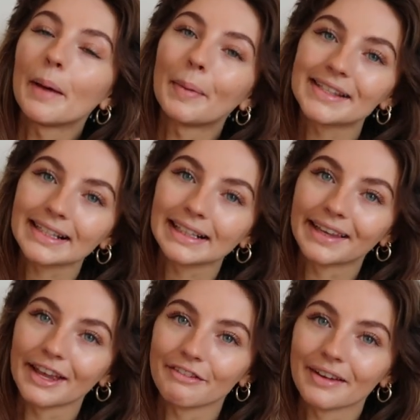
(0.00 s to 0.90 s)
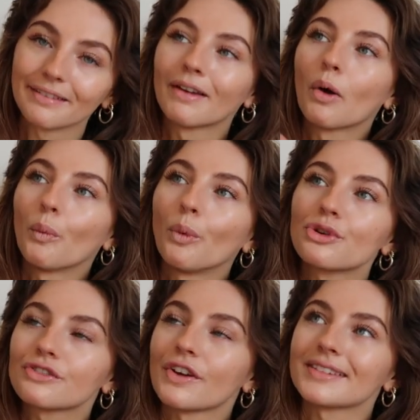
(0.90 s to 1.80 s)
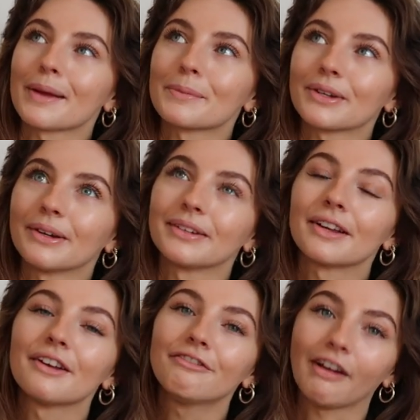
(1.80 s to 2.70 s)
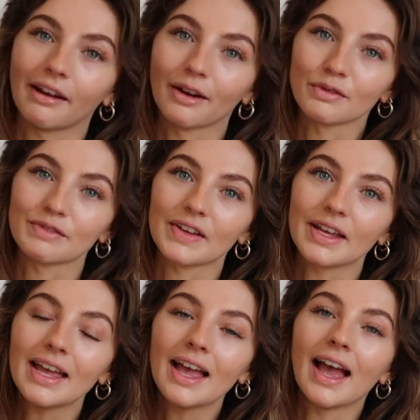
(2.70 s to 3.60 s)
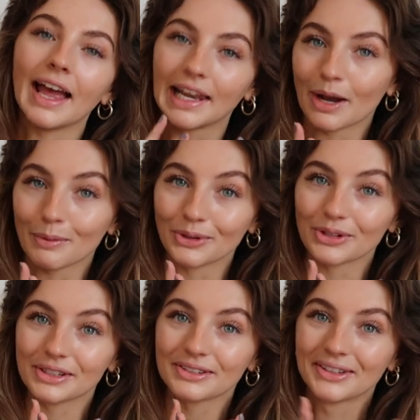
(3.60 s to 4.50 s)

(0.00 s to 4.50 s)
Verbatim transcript: basically gave in watched first episode fell in love with it and now I'm hooked